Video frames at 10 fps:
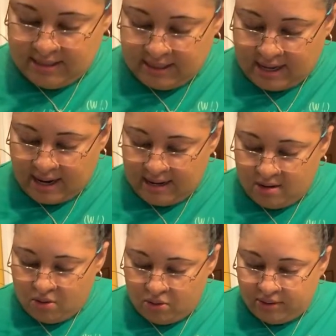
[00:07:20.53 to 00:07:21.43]
to kind of
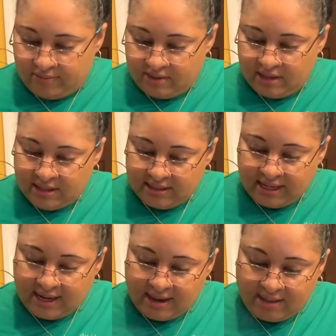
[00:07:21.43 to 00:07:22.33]
hold everything
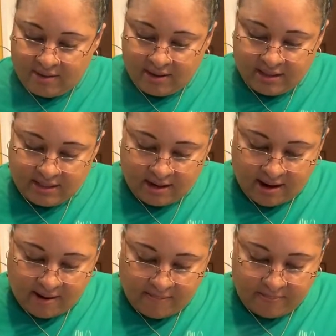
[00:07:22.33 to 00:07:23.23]
together on the
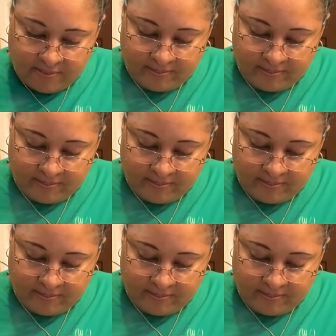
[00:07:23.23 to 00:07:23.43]
top.